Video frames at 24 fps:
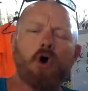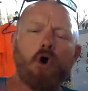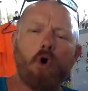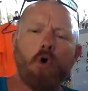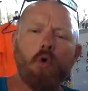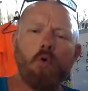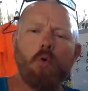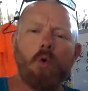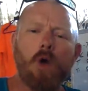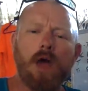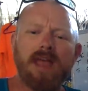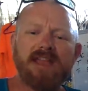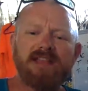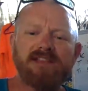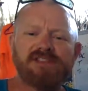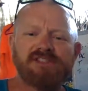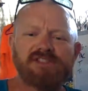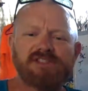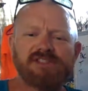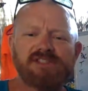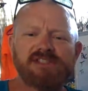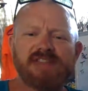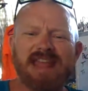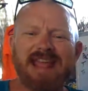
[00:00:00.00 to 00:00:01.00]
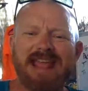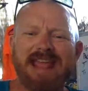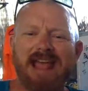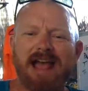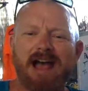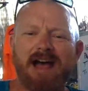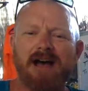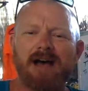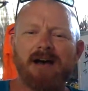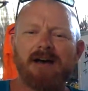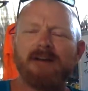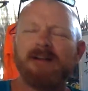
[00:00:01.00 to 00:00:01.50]
always
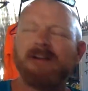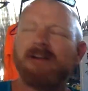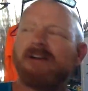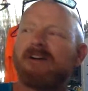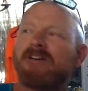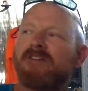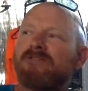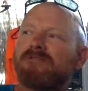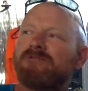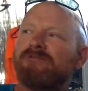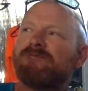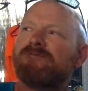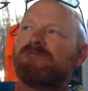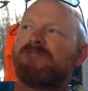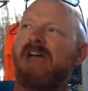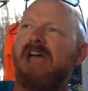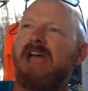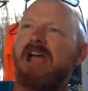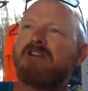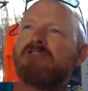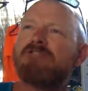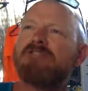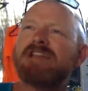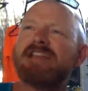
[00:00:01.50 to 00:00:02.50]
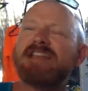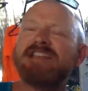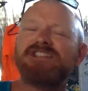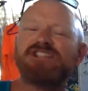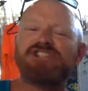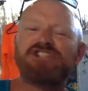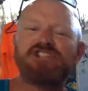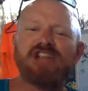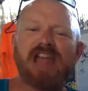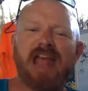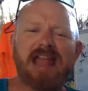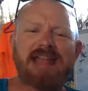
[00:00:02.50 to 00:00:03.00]
steer very
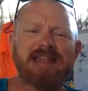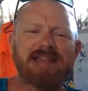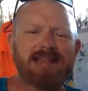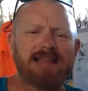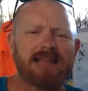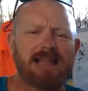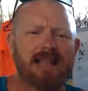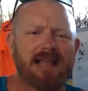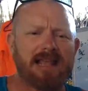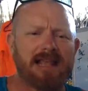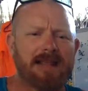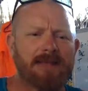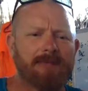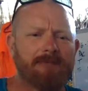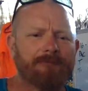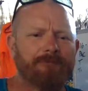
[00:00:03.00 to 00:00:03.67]
gently.